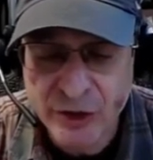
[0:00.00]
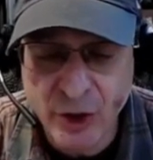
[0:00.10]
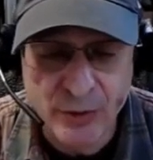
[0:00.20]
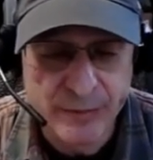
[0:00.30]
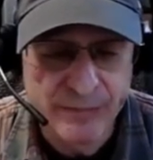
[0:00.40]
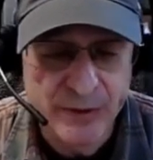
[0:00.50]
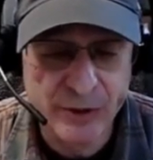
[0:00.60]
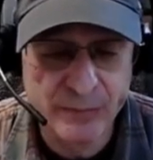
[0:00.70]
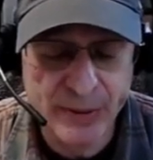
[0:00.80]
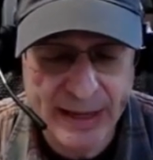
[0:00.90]
So
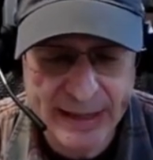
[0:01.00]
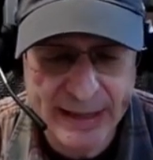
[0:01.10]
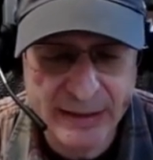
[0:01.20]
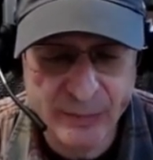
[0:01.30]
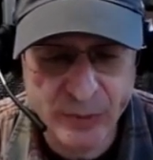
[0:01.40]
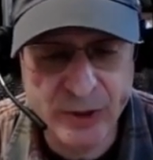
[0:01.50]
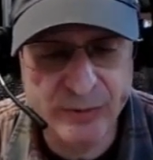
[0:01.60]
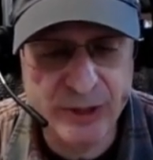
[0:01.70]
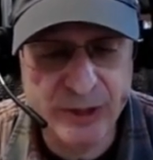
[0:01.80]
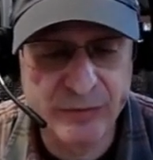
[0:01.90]
you're paying a
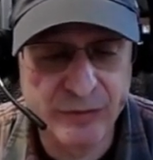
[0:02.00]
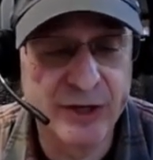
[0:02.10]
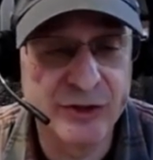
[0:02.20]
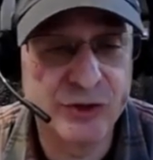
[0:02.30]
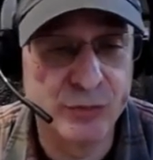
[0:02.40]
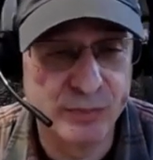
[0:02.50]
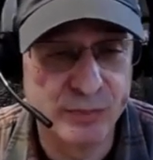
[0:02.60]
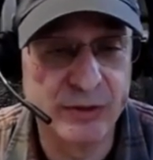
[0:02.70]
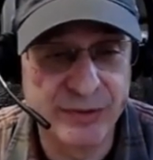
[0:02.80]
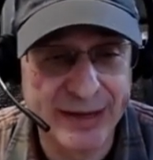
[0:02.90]
premium for us to
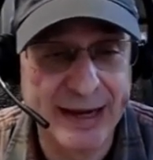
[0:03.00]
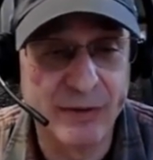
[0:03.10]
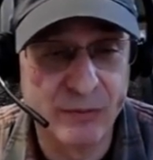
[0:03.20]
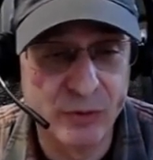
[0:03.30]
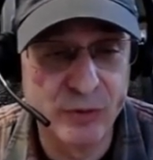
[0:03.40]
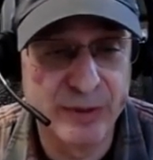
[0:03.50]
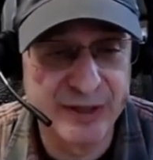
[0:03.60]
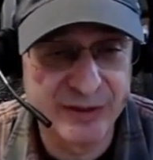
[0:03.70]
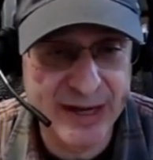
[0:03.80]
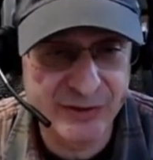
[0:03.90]
build that room
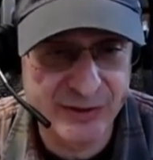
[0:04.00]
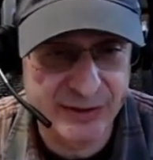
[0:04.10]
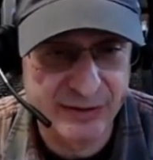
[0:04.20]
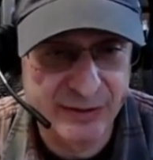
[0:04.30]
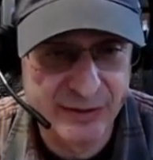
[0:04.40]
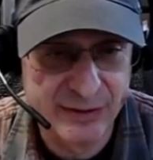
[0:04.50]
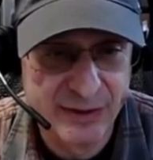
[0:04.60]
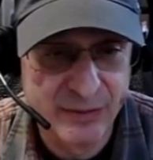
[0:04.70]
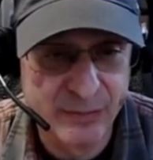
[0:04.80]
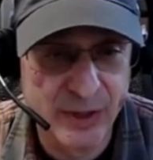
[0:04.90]
and test it,
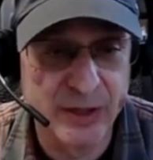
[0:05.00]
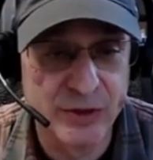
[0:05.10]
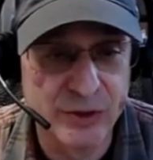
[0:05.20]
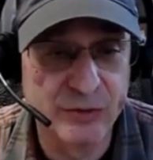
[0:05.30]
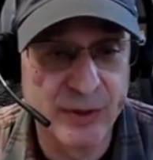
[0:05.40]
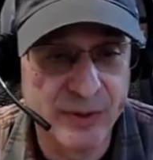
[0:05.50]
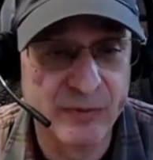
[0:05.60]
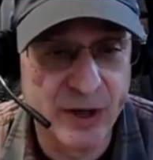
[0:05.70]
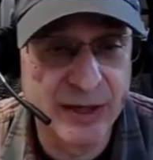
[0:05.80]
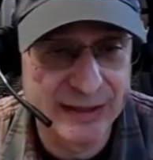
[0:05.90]
but you're up
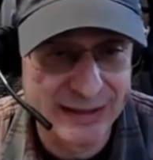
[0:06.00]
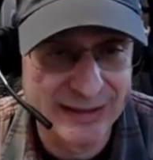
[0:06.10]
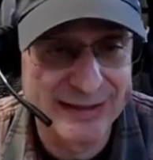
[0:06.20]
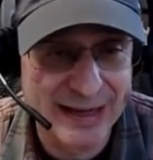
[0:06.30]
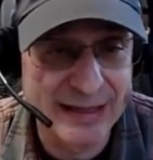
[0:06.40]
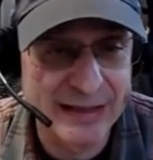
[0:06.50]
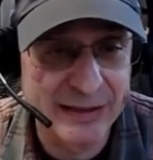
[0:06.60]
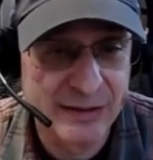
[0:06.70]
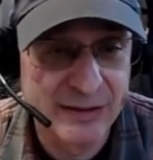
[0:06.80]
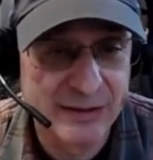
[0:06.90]
and running in a
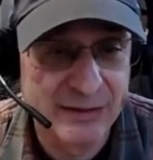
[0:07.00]
day,